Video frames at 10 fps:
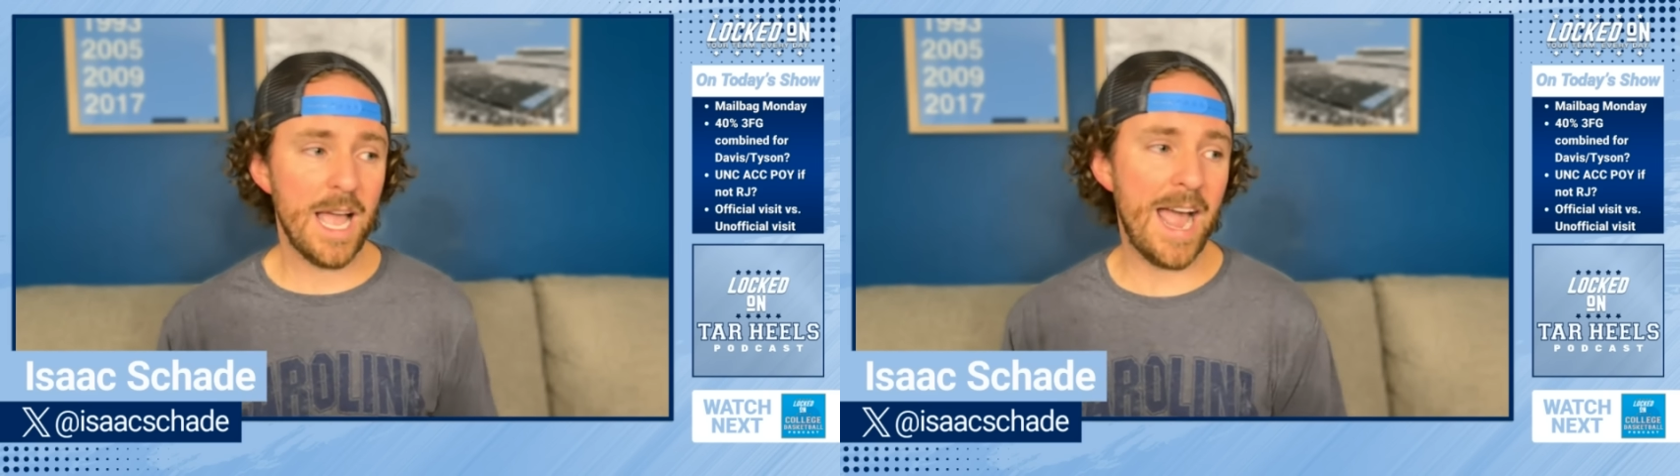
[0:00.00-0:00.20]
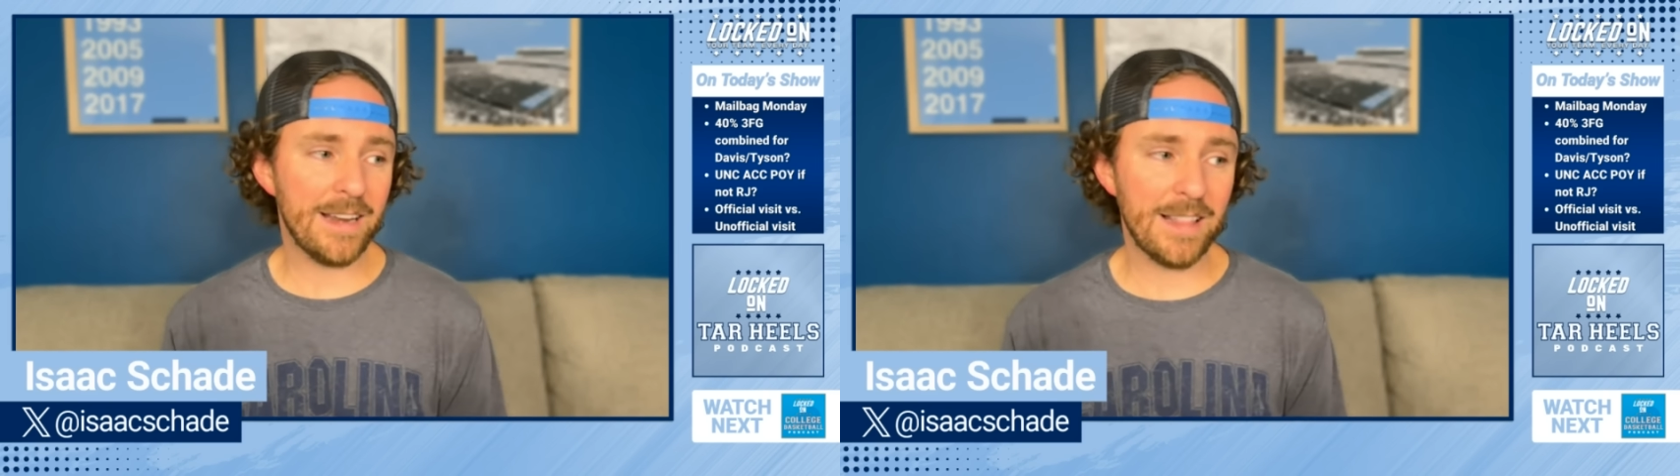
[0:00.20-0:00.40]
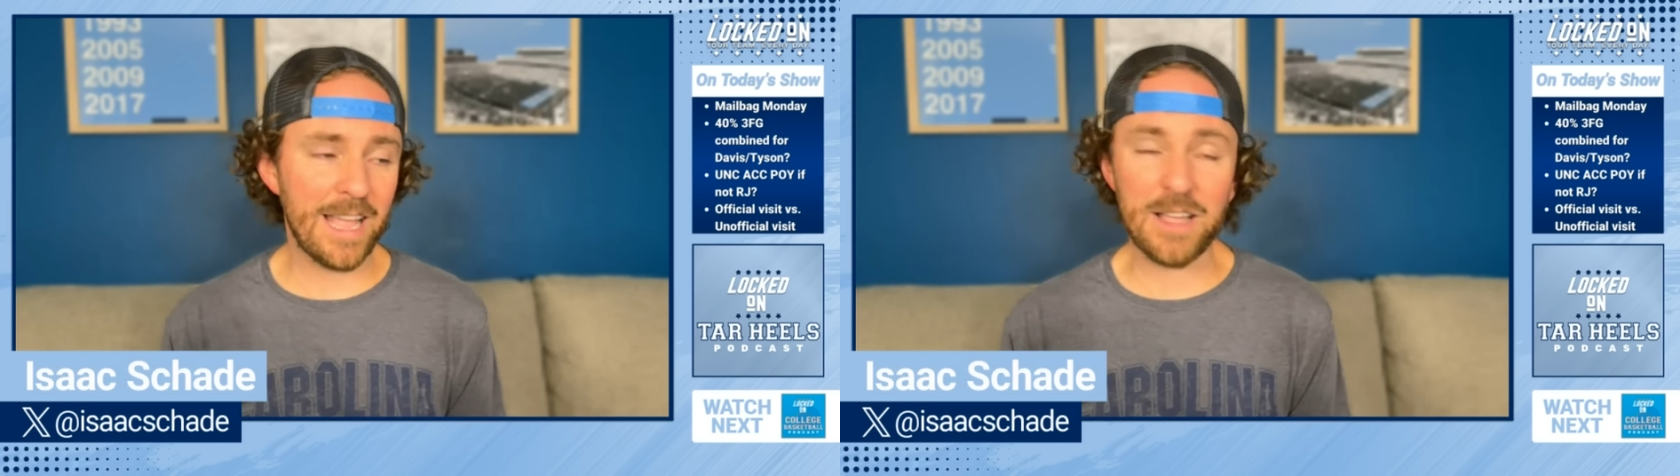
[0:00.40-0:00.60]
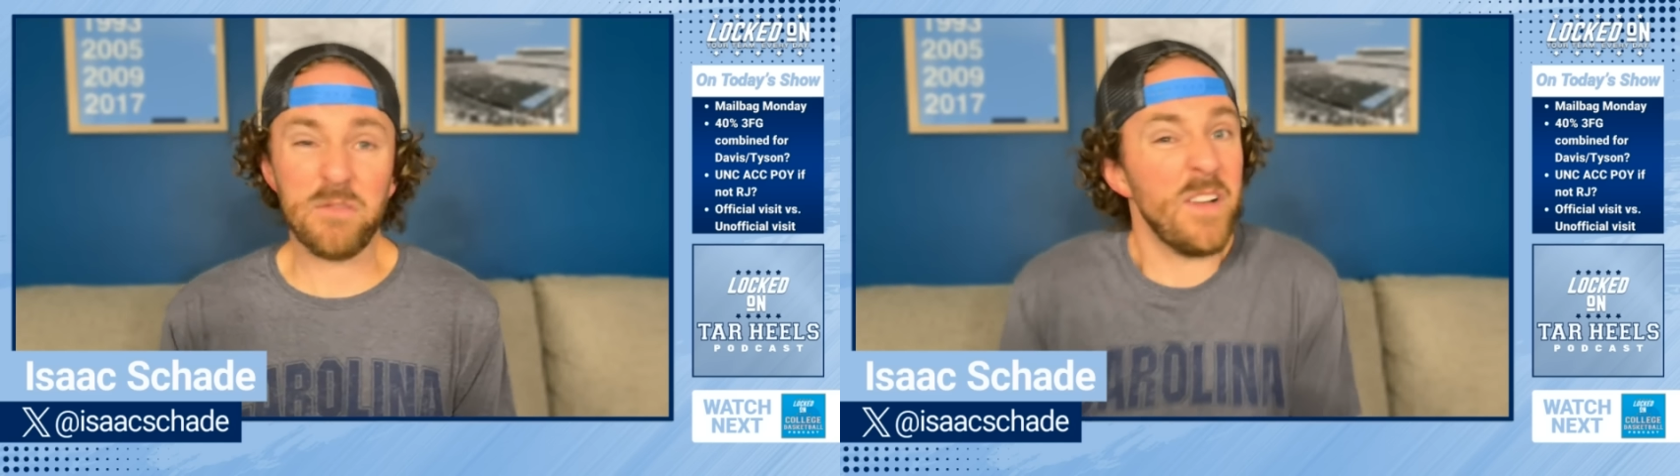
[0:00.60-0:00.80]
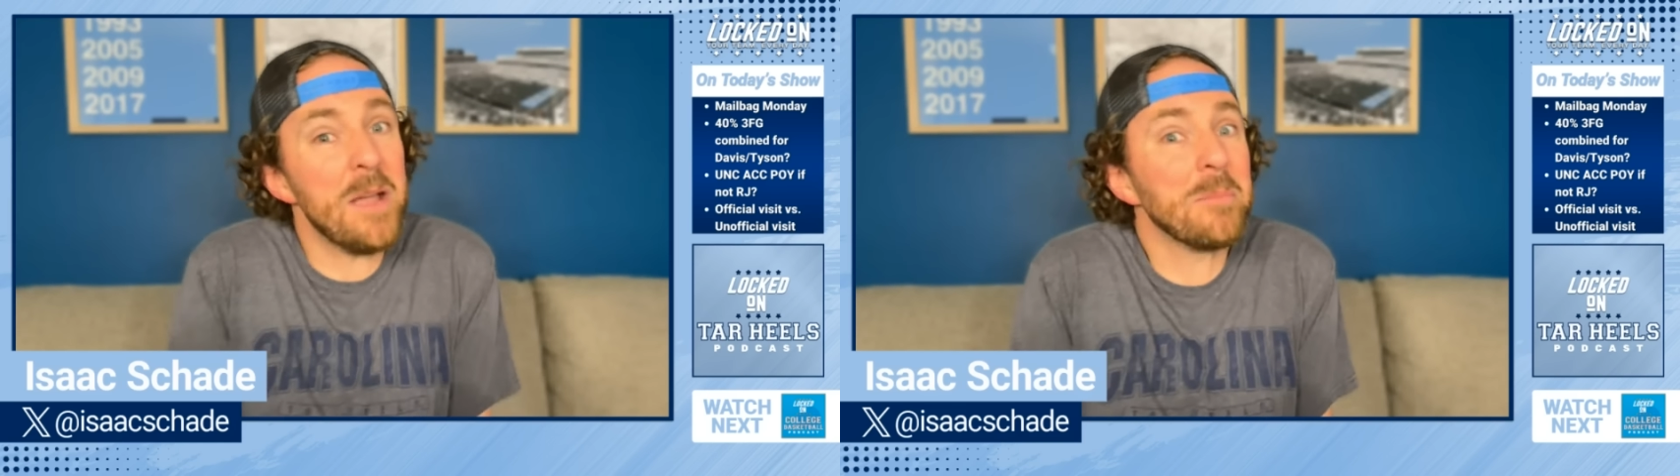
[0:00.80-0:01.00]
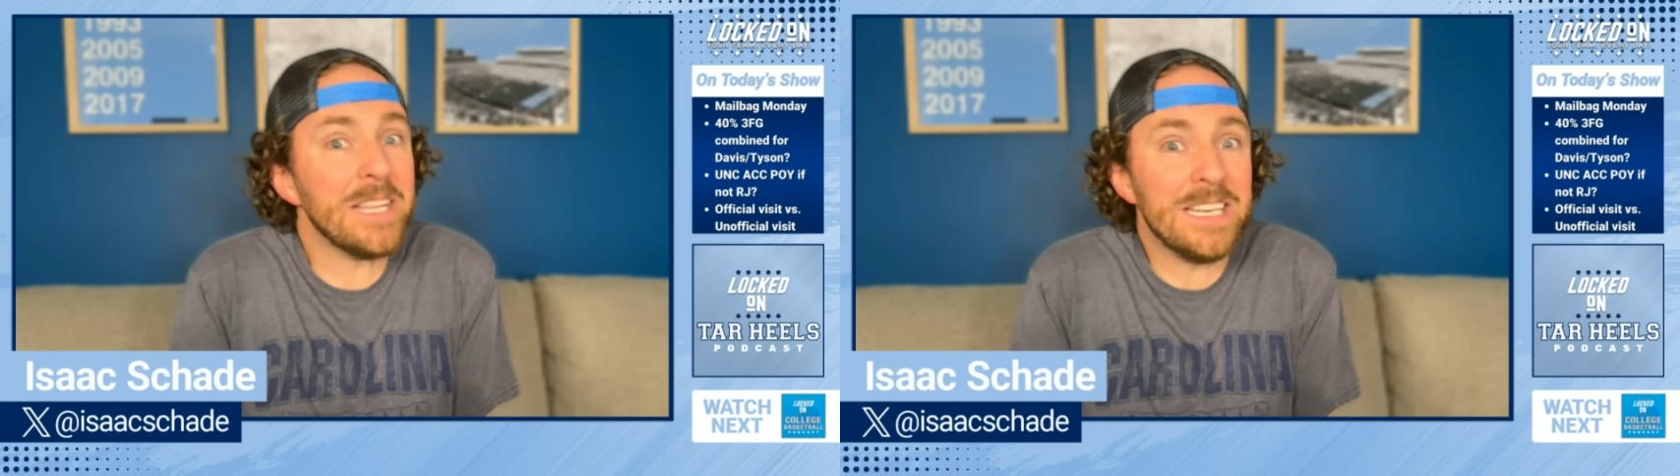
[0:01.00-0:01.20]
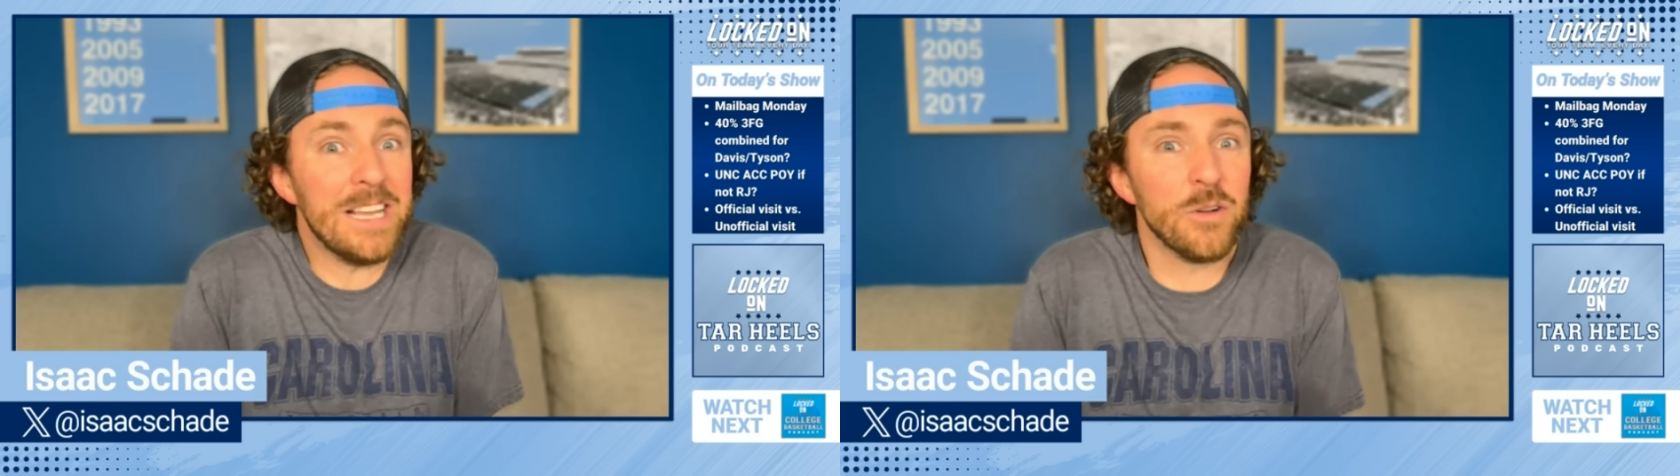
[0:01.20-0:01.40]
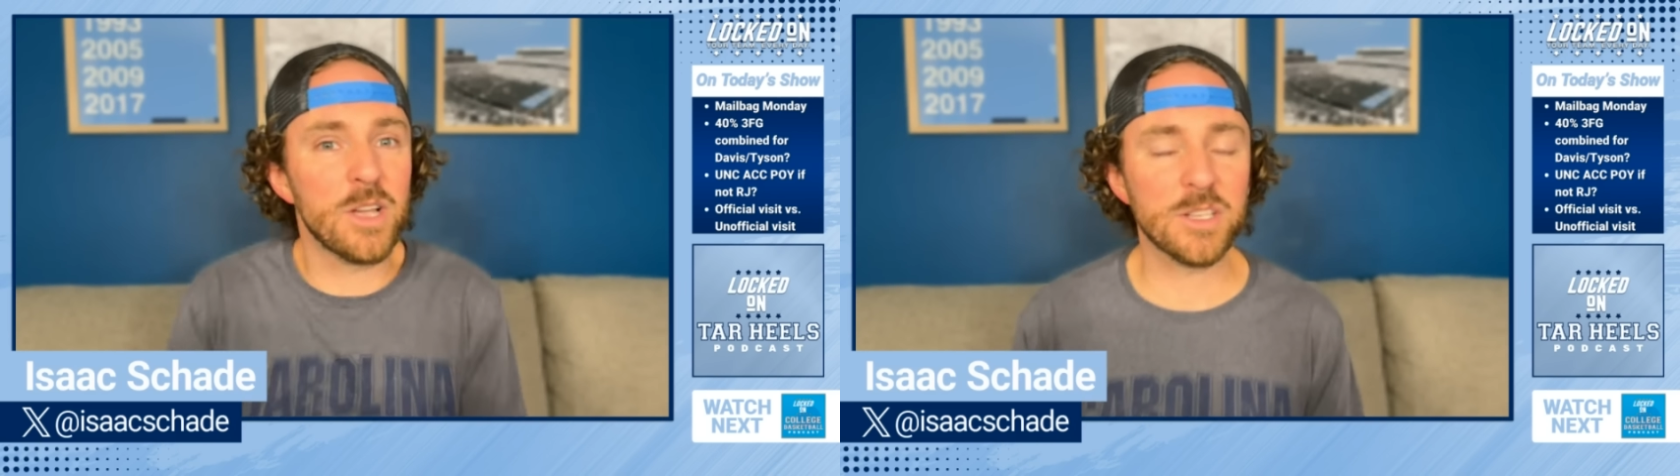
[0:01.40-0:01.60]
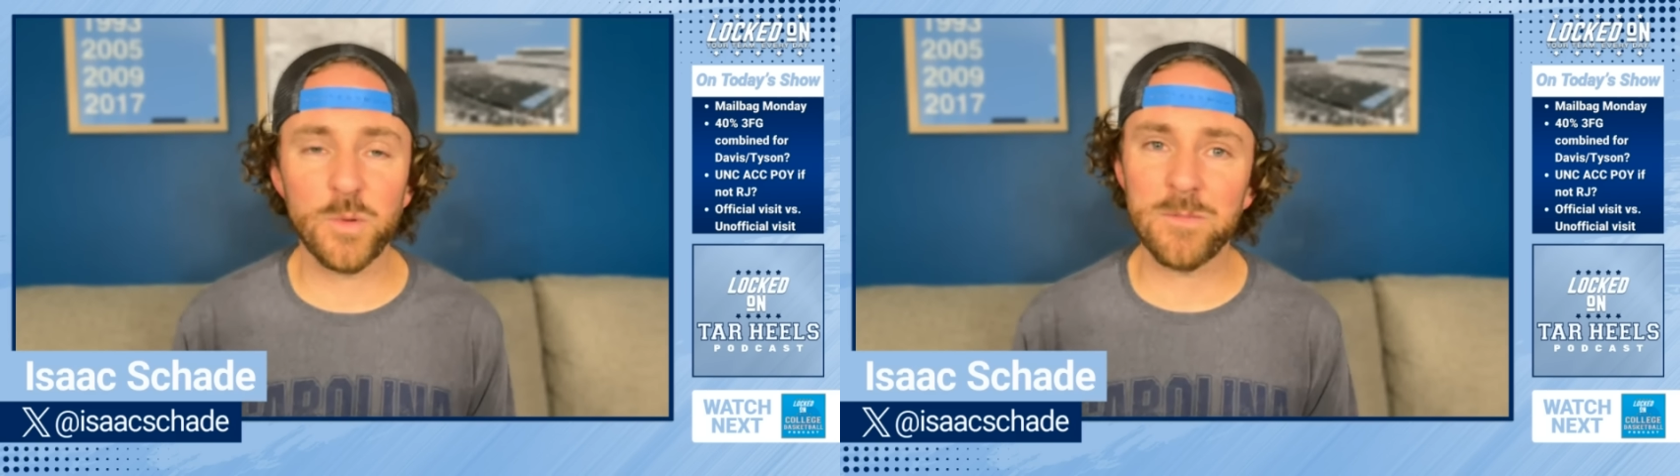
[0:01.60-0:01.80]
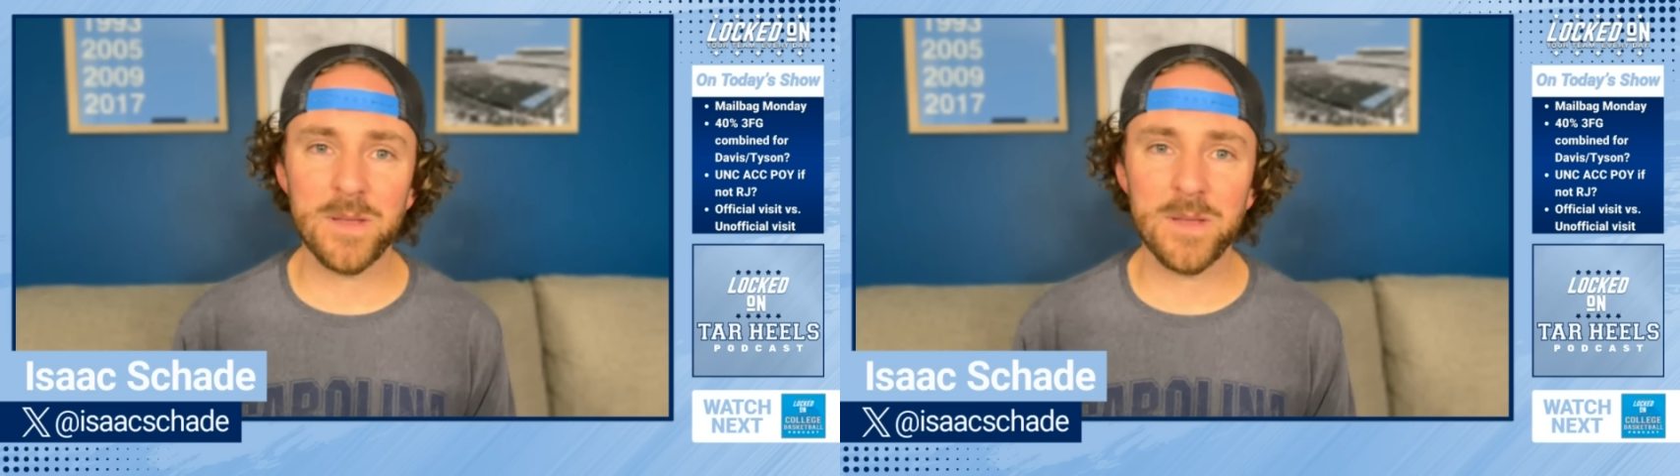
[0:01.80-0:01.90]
at like a family deal because we've